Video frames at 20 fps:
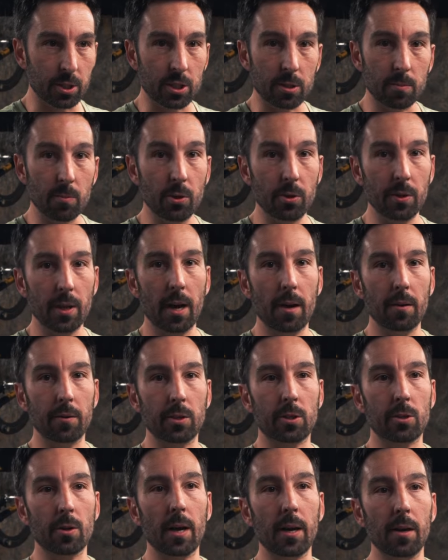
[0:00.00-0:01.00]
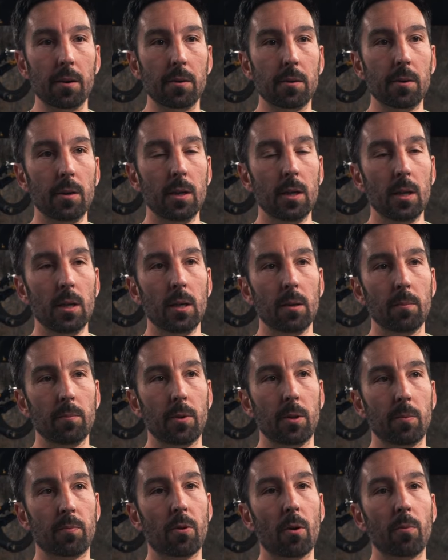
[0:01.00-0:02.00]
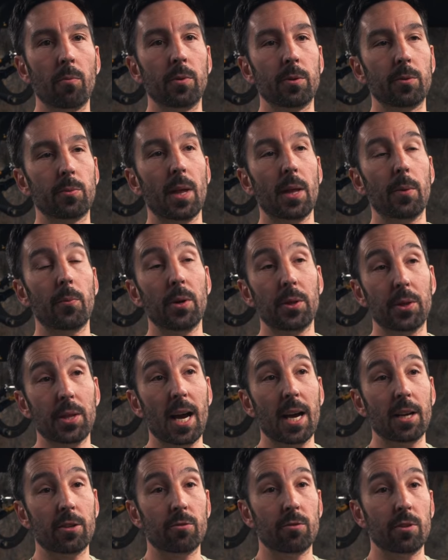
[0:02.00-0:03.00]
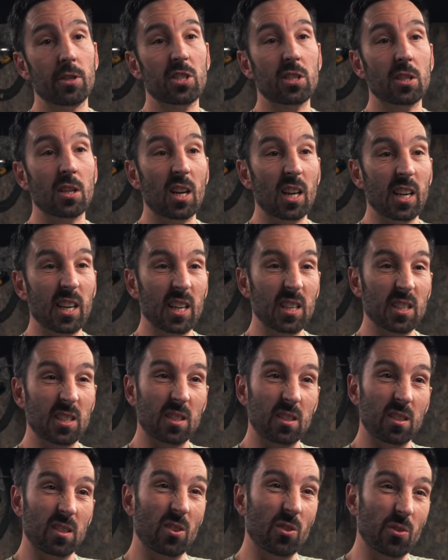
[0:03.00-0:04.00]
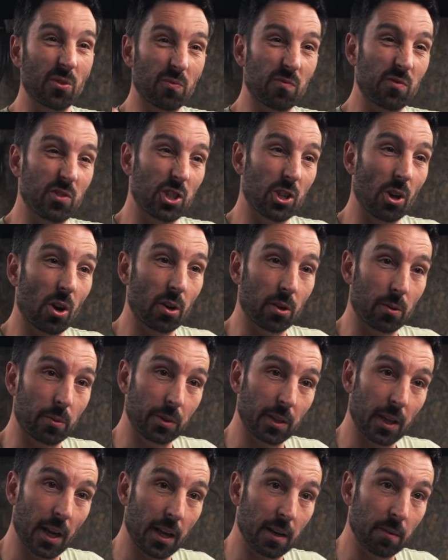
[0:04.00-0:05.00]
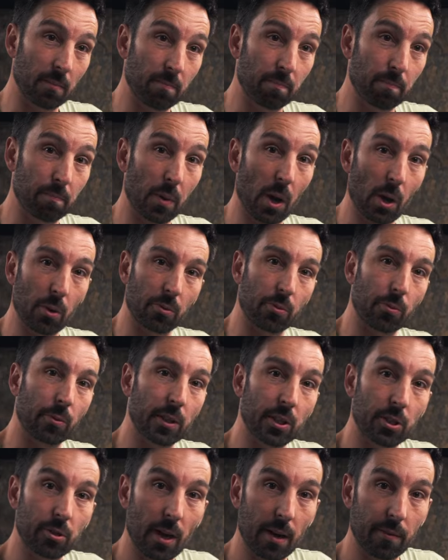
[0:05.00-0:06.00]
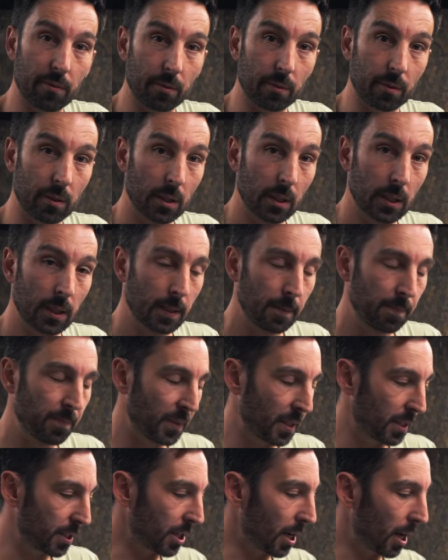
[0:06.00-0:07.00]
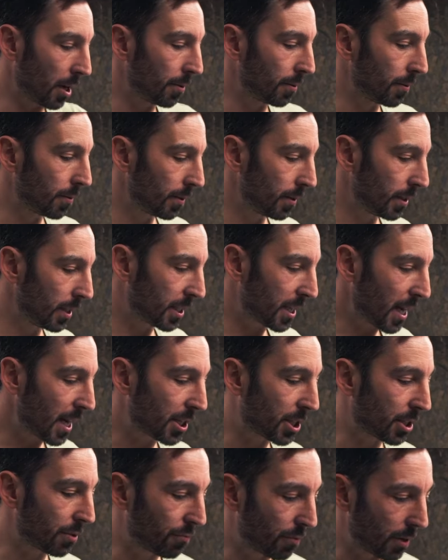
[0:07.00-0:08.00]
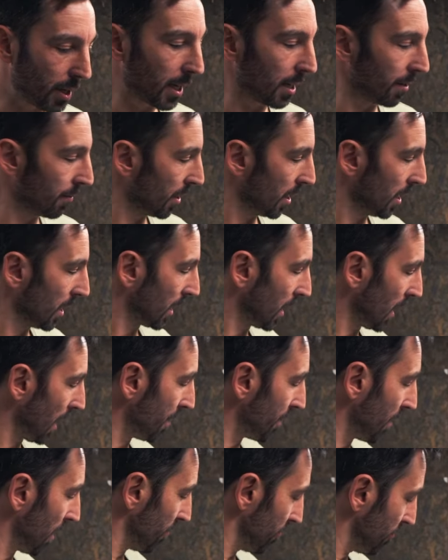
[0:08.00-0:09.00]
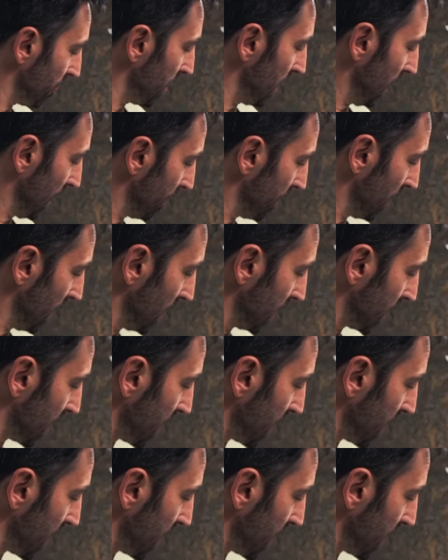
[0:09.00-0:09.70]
to smooth out the trail, But the problem is with that traditionally is your shock would then blow through its travel. So it's actually really, really clever, really, really